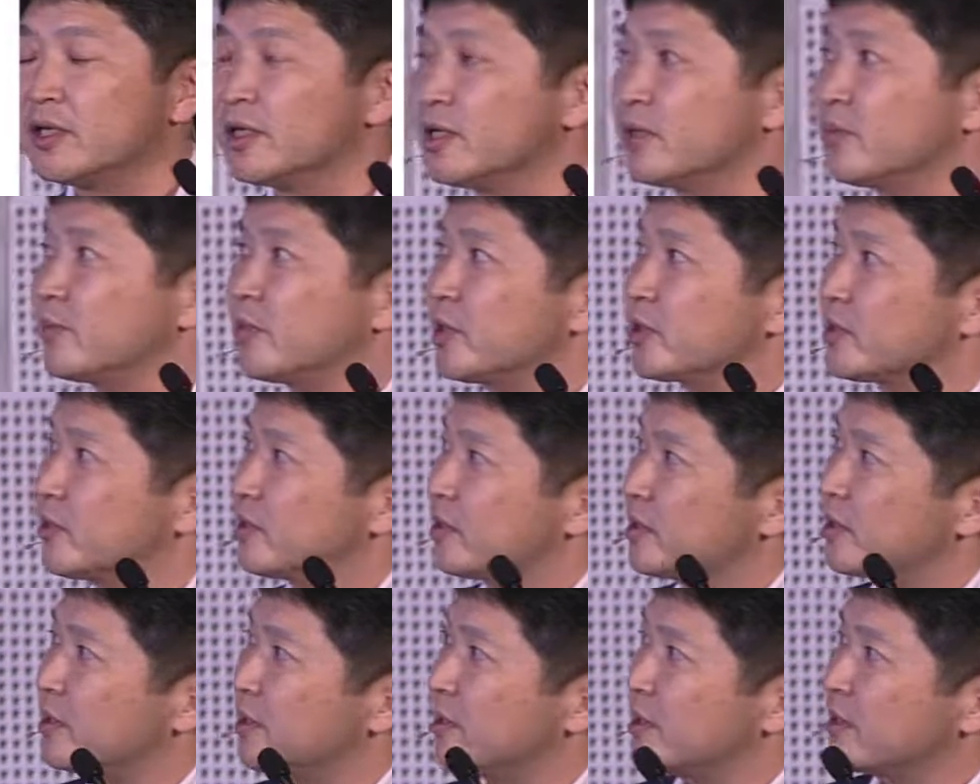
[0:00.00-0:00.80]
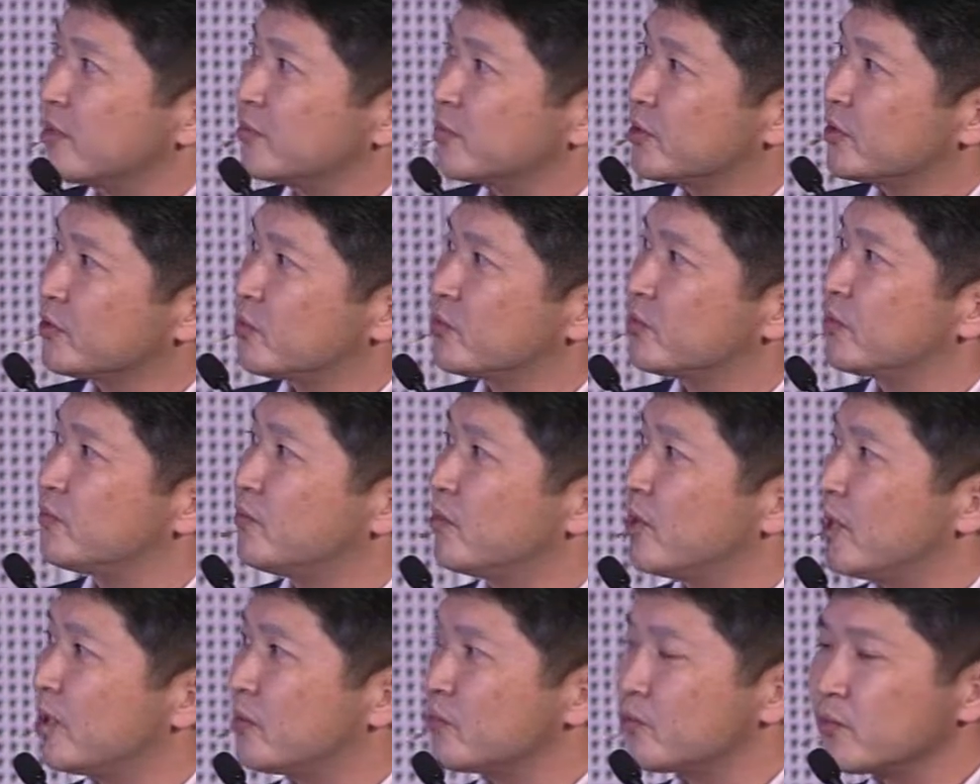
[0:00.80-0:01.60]
But after
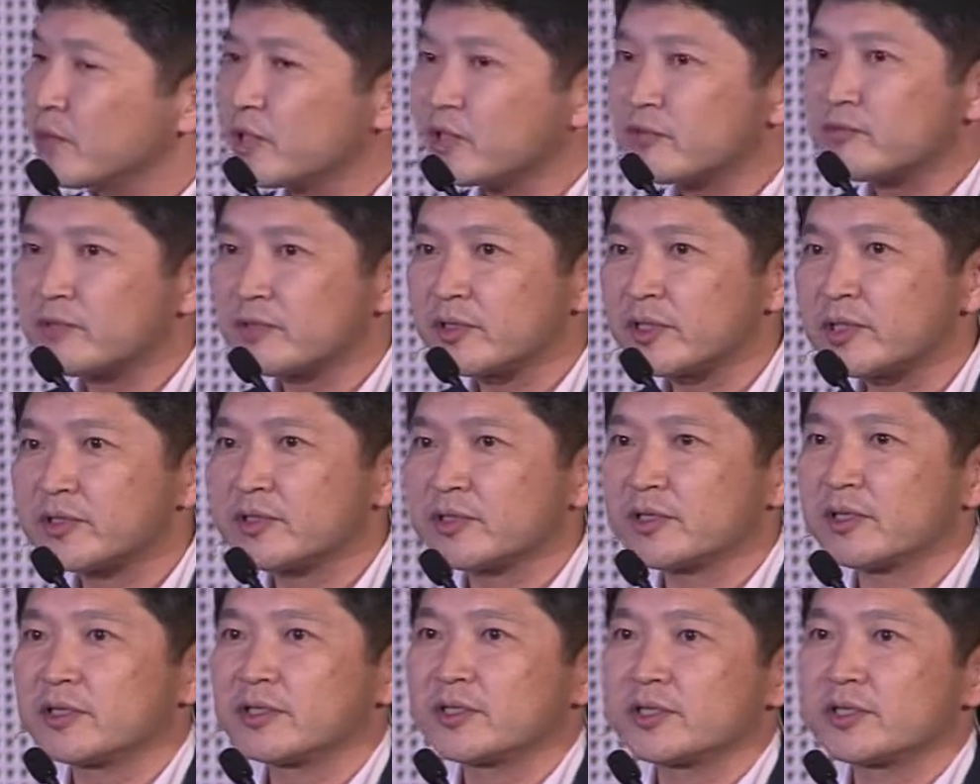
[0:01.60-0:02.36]
1 week later,